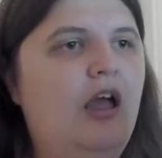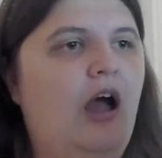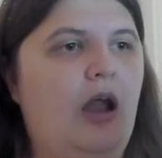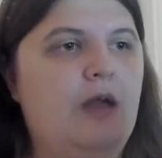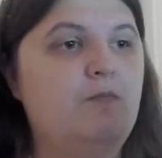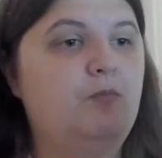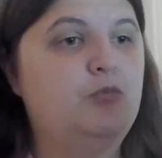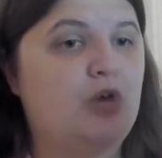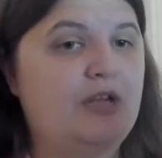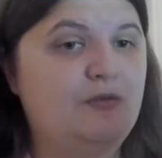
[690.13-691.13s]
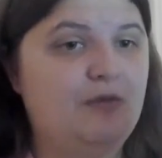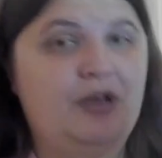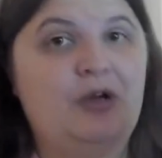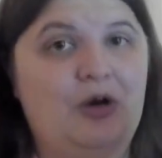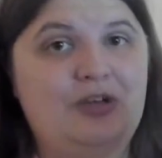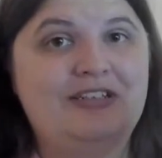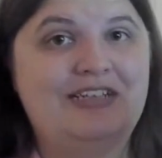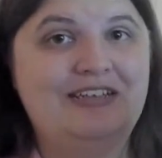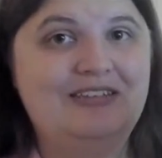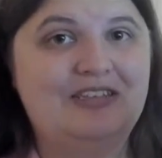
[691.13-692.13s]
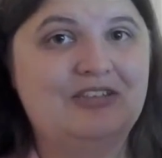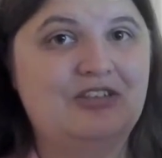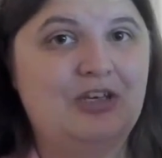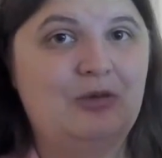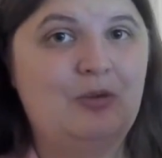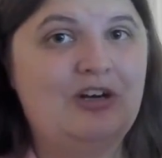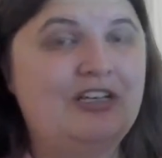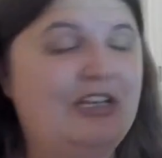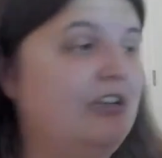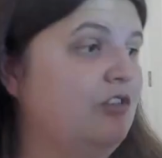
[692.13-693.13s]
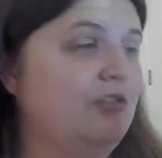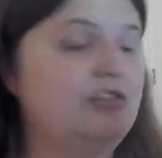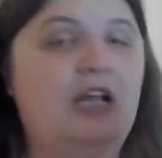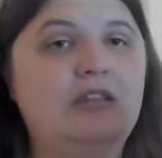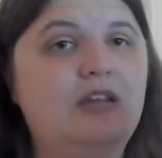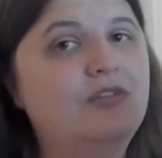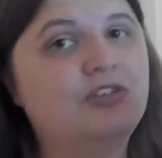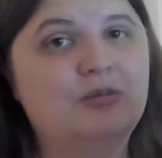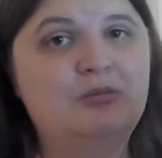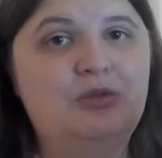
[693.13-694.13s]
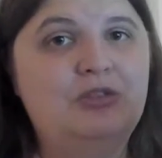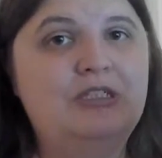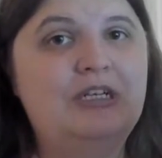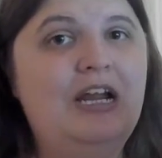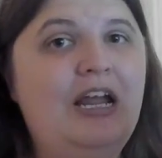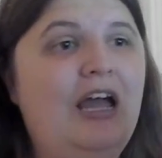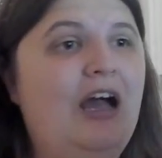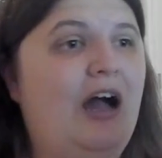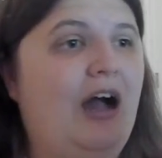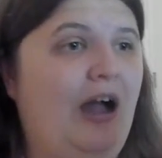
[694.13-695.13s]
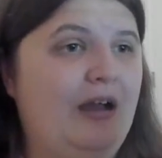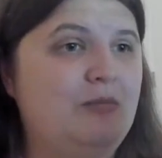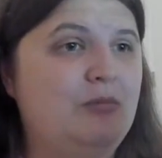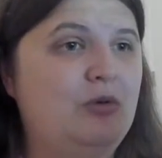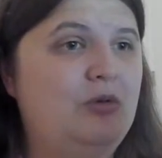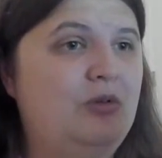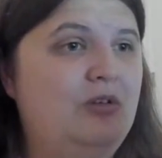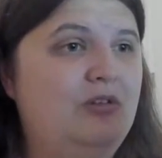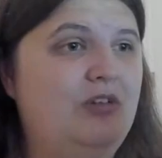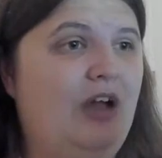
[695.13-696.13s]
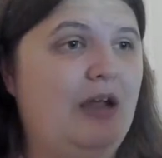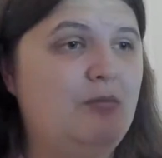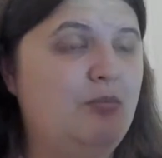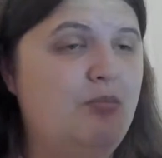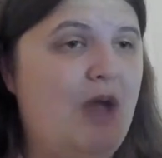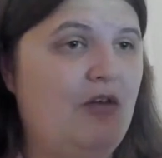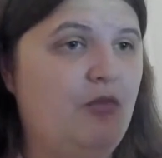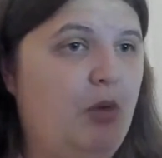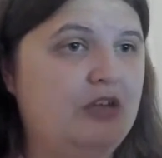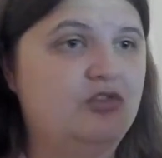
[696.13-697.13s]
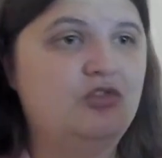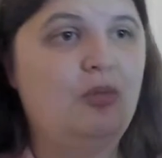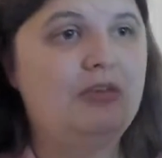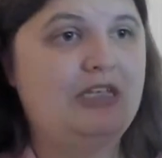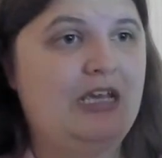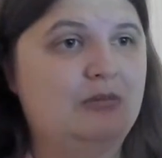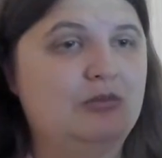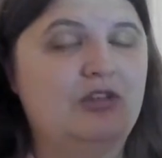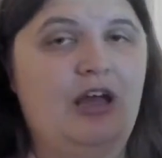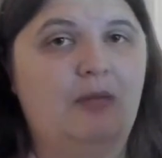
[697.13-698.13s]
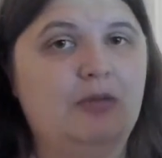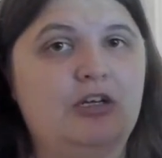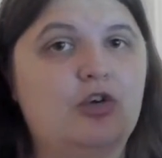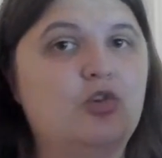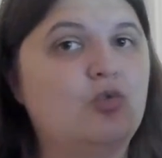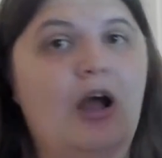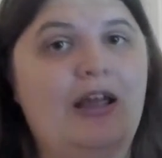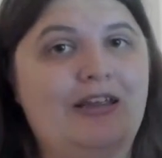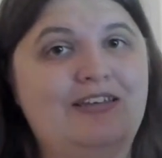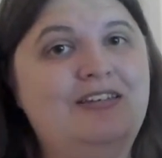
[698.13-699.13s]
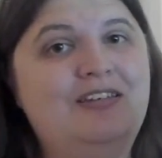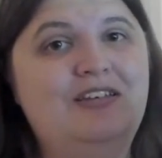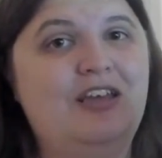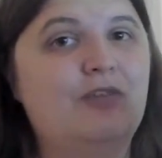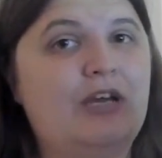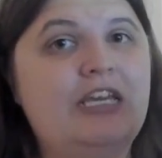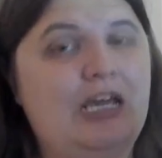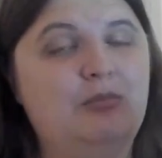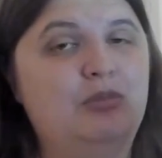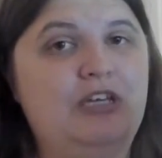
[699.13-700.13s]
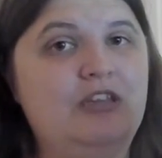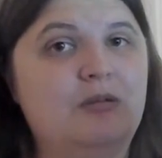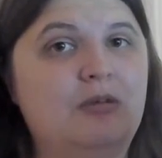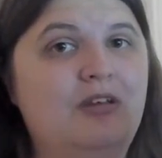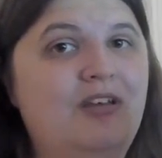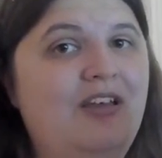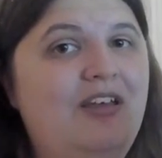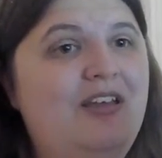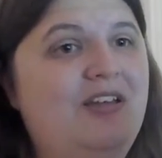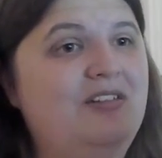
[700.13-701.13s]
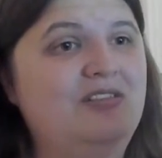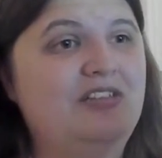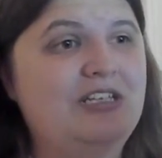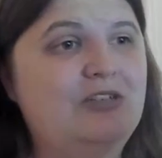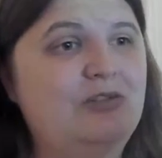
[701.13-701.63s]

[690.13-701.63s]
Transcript: I'm trying very hard to get this thing working, because obviously I love this computer. I have bought so many games that I'm gonna cry if I can't play them. Like,